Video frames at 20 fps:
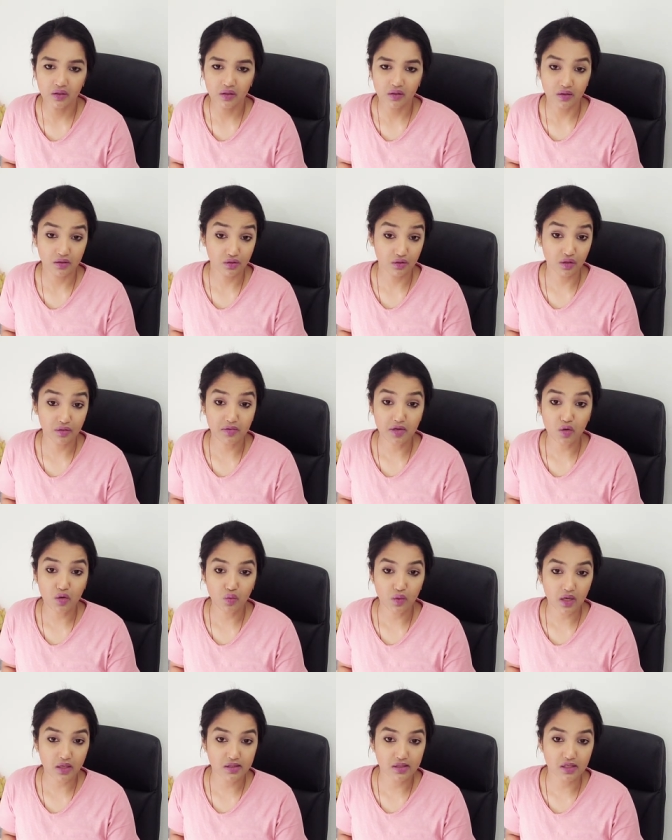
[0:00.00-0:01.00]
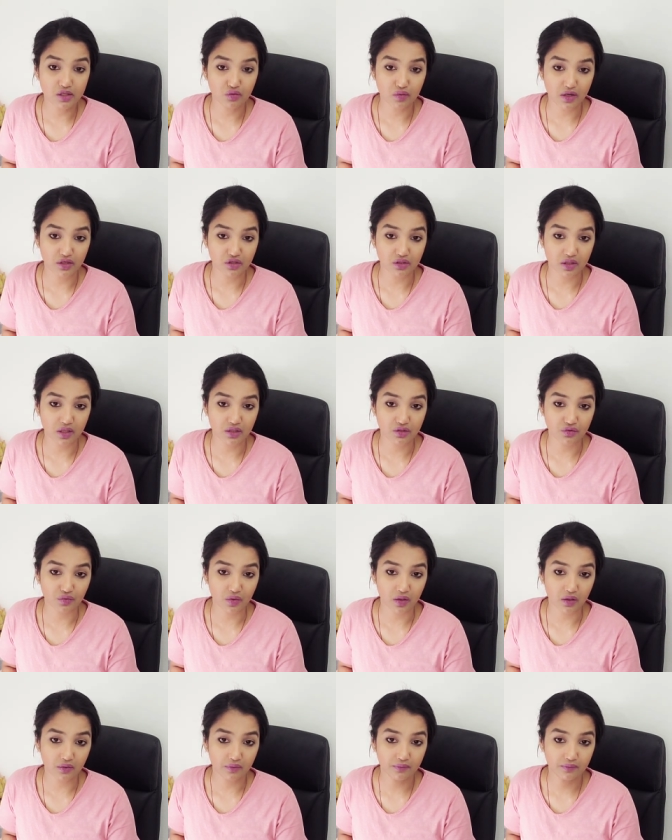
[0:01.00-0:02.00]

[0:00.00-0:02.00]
This could be a work situation as well.